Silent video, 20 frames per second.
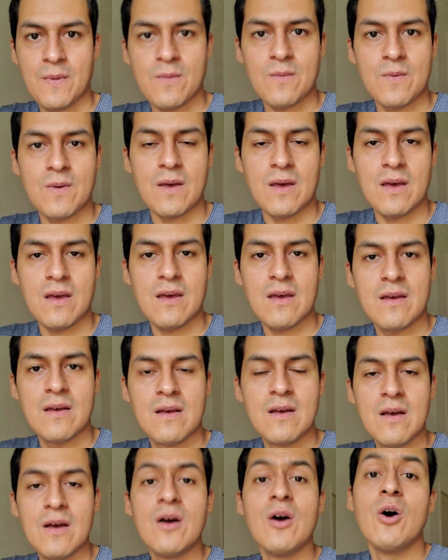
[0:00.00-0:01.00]
Okay?
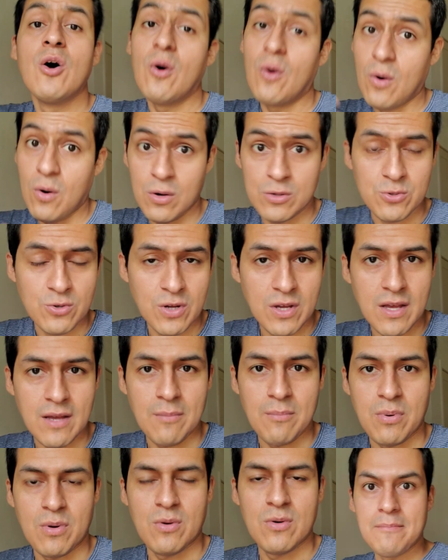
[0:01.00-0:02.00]
Otro
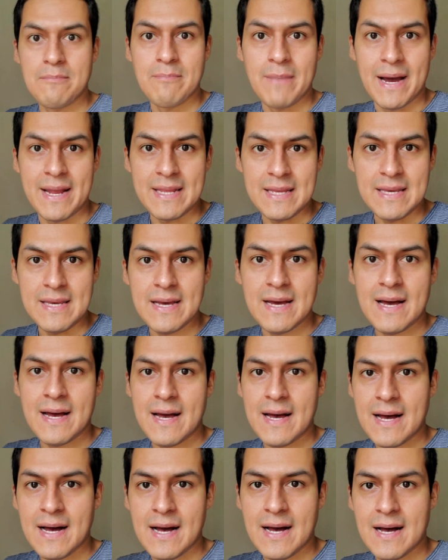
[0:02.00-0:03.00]
ejemplo.
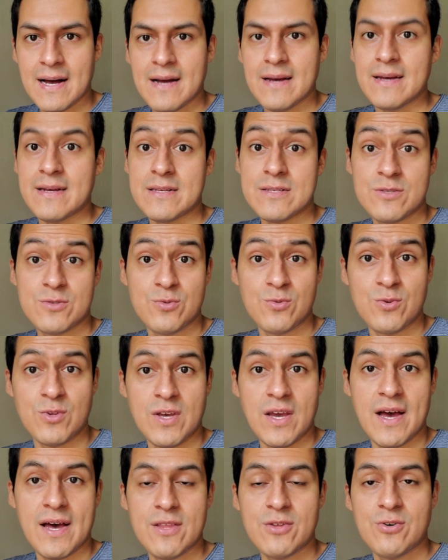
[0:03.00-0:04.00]
María ha
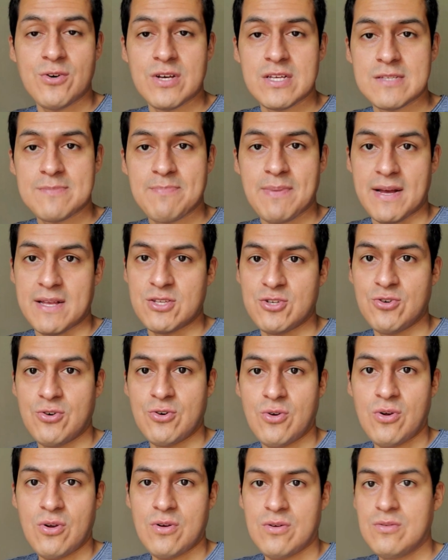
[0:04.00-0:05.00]
estudiado
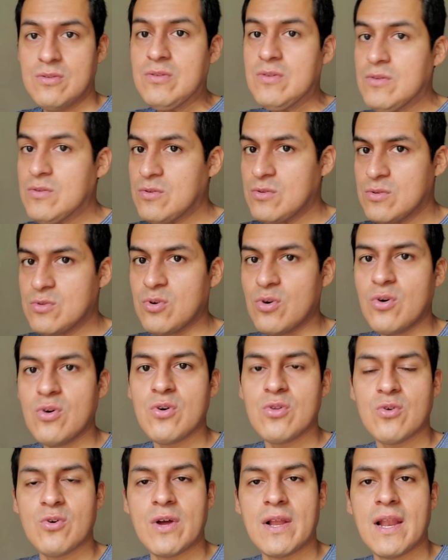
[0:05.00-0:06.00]
español
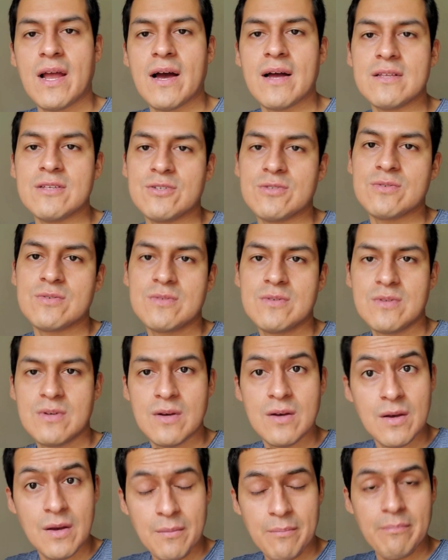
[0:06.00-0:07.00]
todo el año.
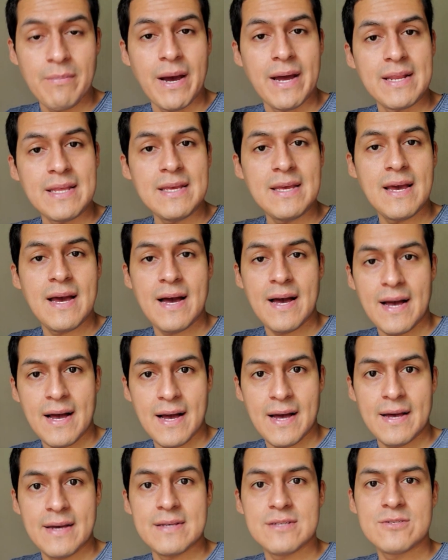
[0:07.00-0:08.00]
María
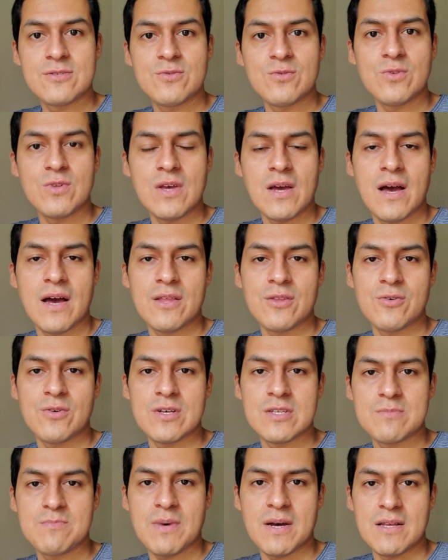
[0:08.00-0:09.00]
ha estudiado
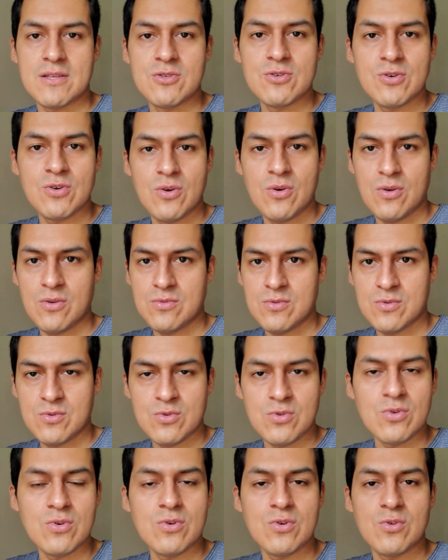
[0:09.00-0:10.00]
español
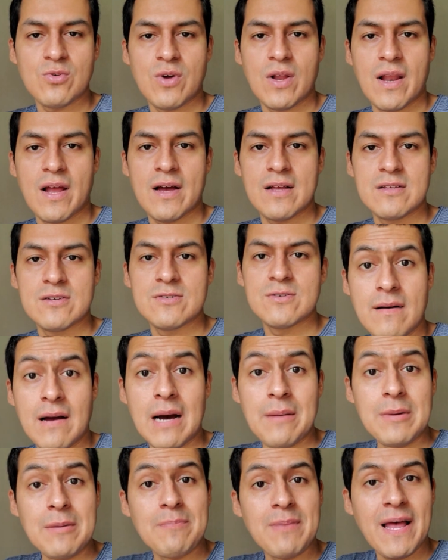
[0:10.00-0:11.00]
todo el año.
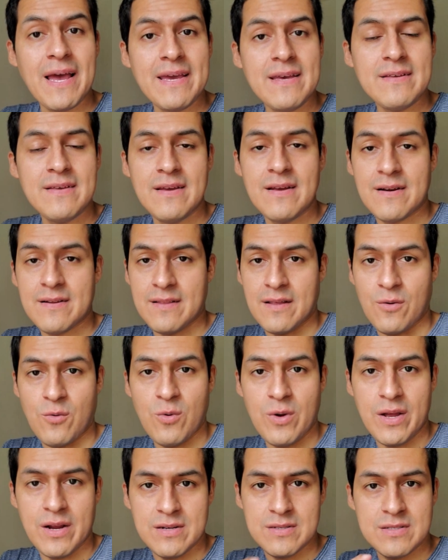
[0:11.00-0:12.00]
I'm implying here that
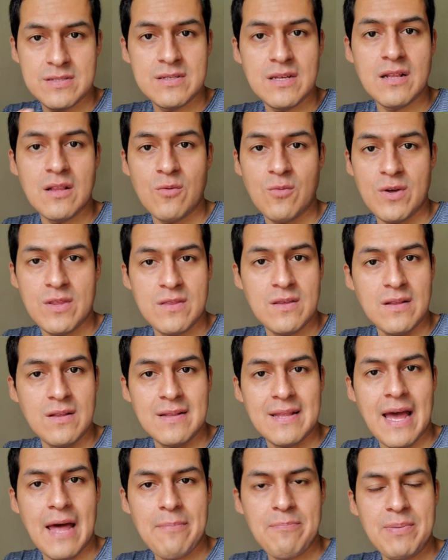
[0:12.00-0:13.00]
we are still within
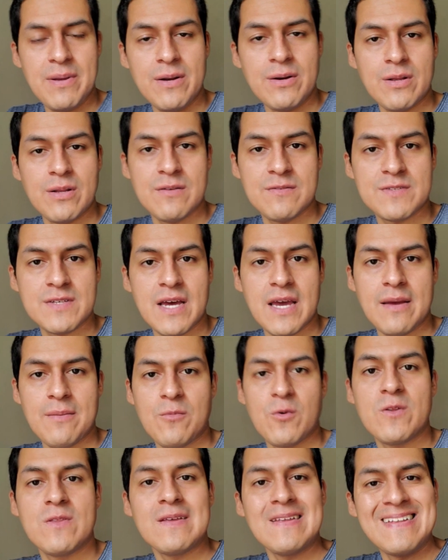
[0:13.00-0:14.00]
that period of time,
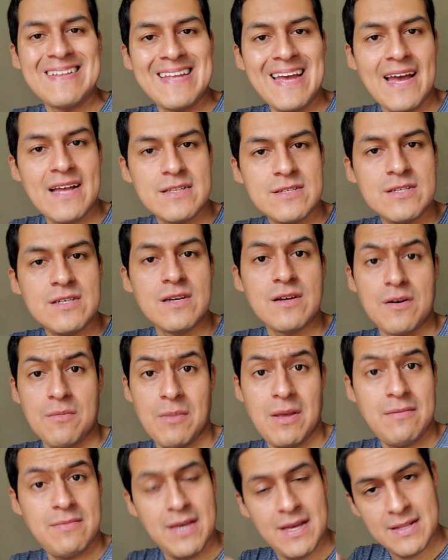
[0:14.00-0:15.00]
within that year,
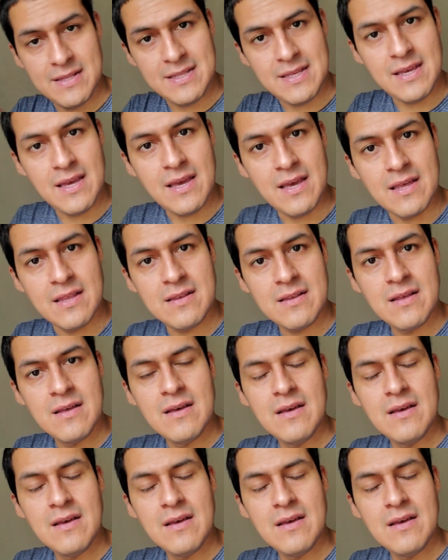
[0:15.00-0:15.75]
maybe at the end,